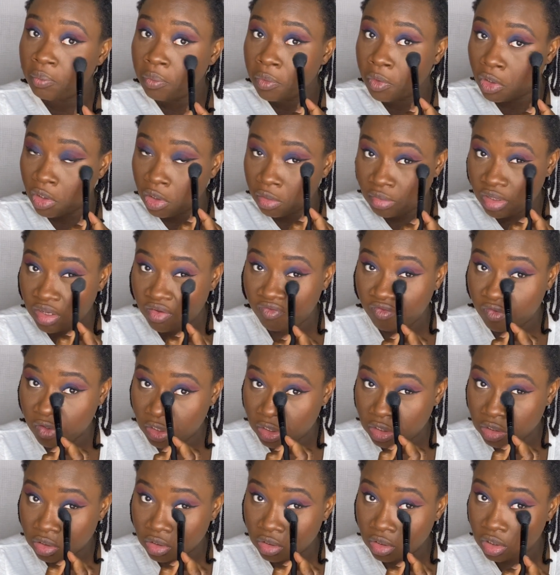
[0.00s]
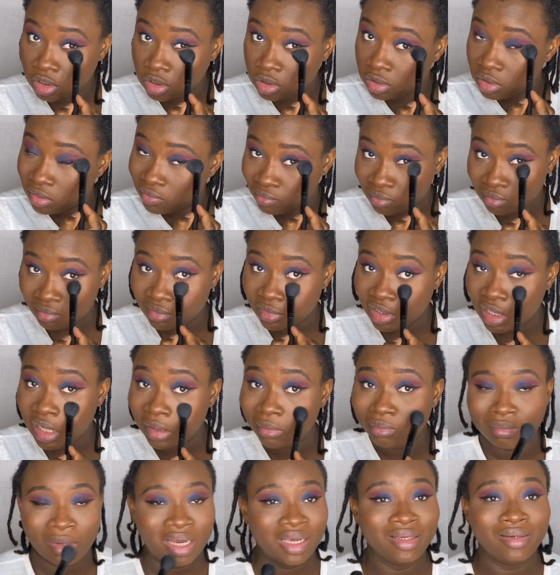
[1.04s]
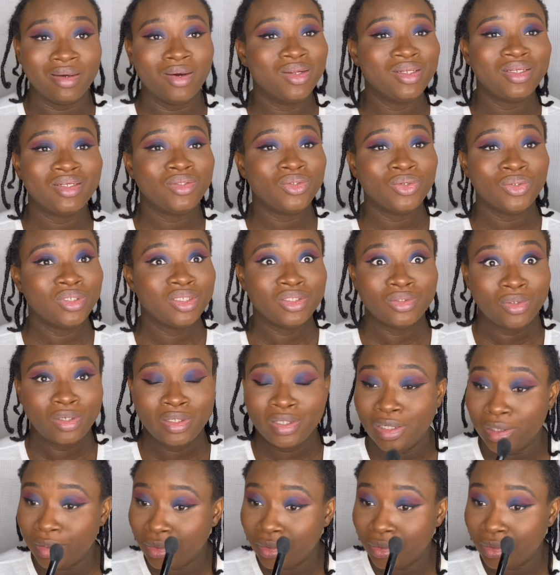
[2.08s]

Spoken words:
on my face, because my undertone is not